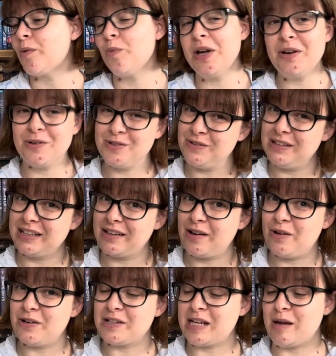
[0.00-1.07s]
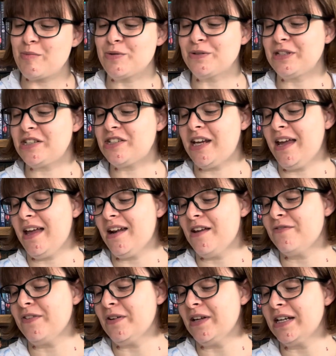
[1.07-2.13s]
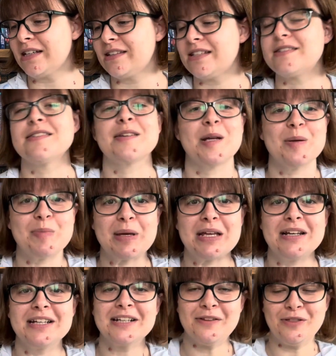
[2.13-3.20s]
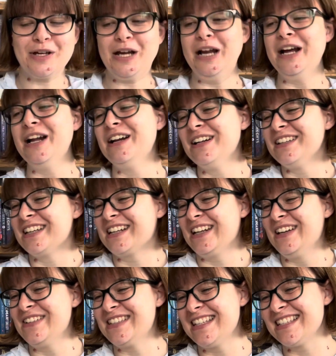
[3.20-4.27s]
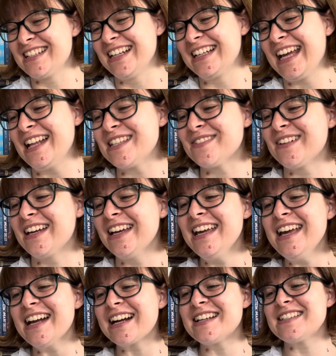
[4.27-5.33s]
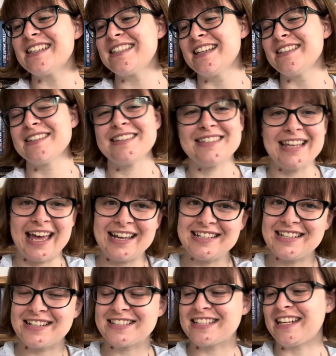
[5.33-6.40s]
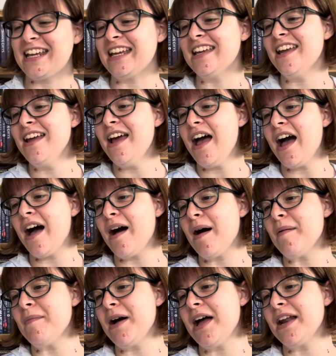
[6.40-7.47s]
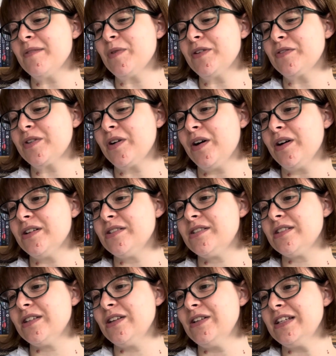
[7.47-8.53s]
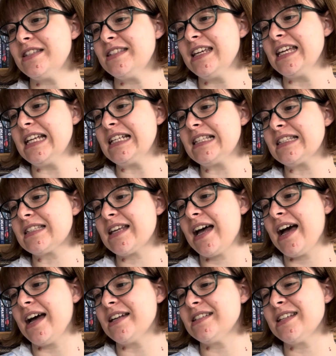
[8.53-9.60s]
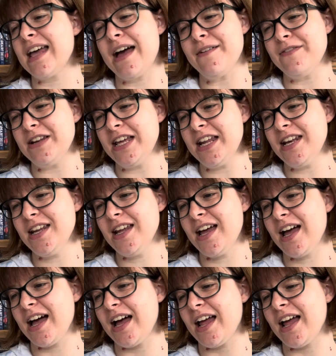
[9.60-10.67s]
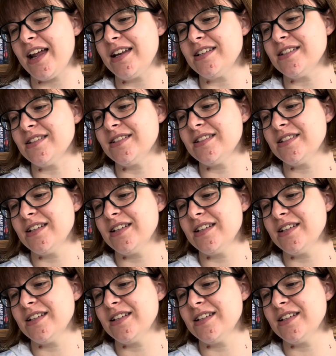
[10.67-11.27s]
we're not doing a holiday abroad this year, and I feel like this is going to be like the closest I get to it, because this is set in Tuscany, and we've got Ulysses and Evelyn, and